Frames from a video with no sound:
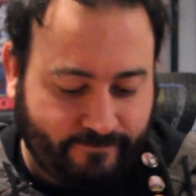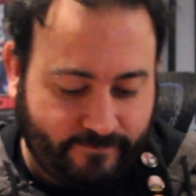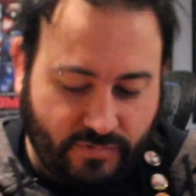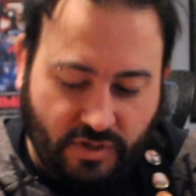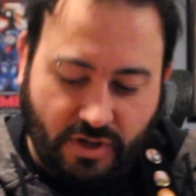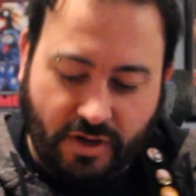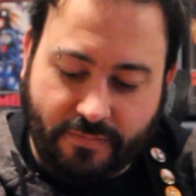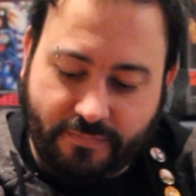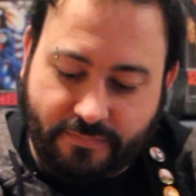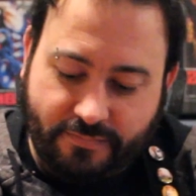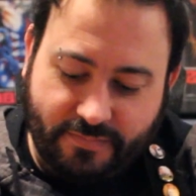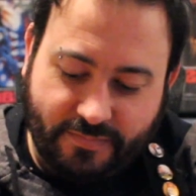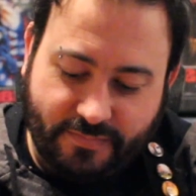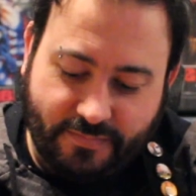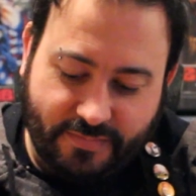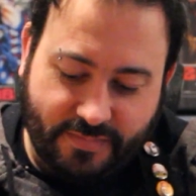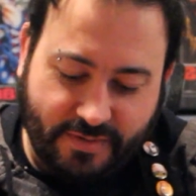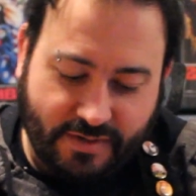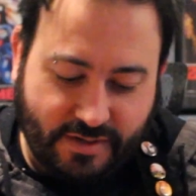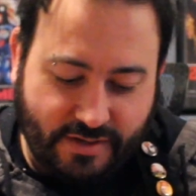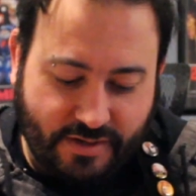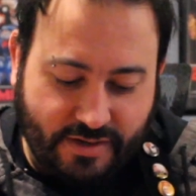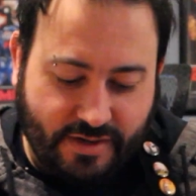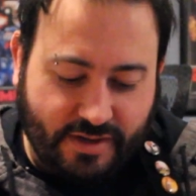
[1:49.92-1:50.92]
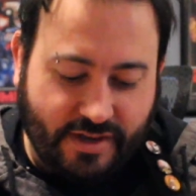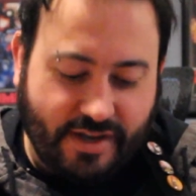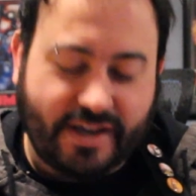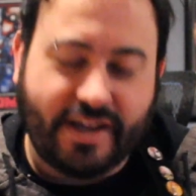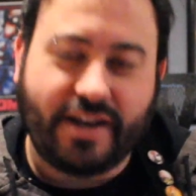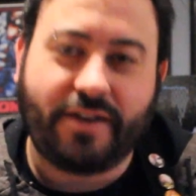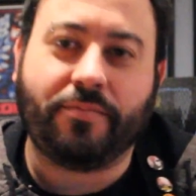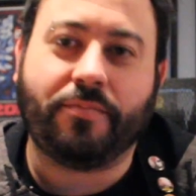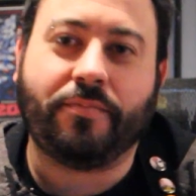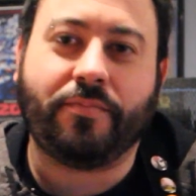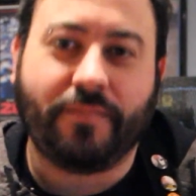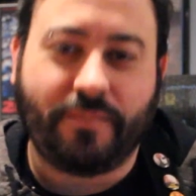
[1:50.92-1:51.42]
Oh,
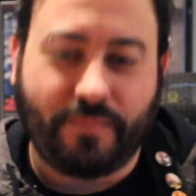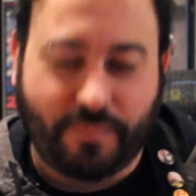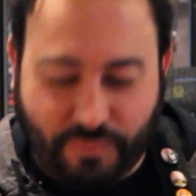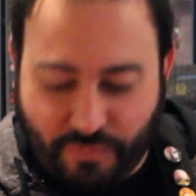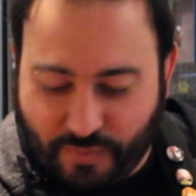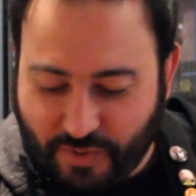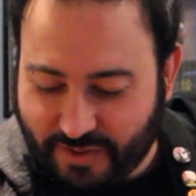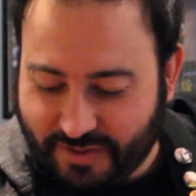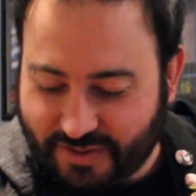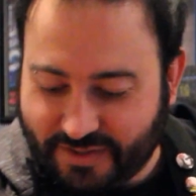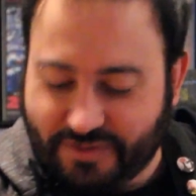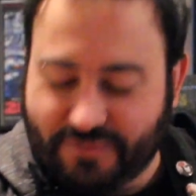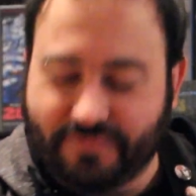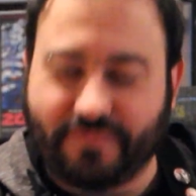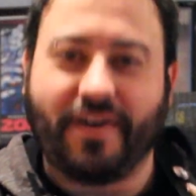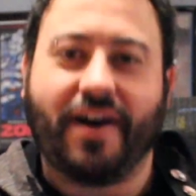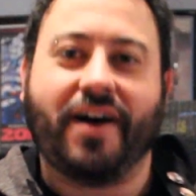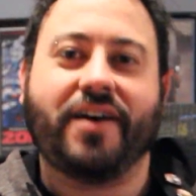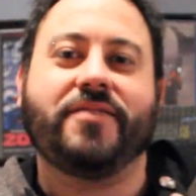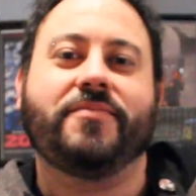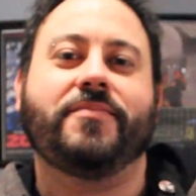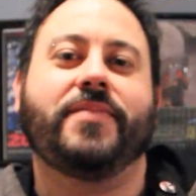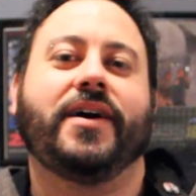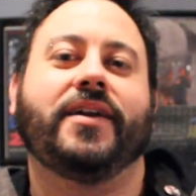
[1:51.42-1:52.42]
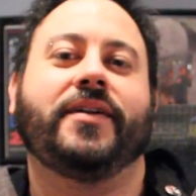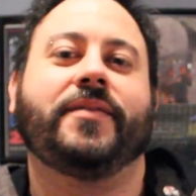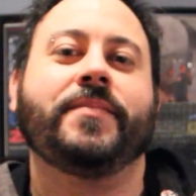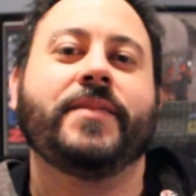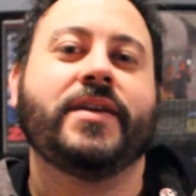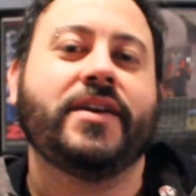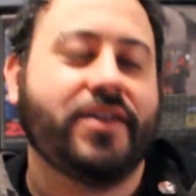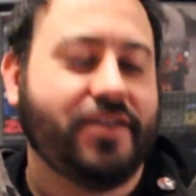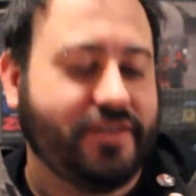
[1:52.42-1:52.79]
gotta work this volume pedal.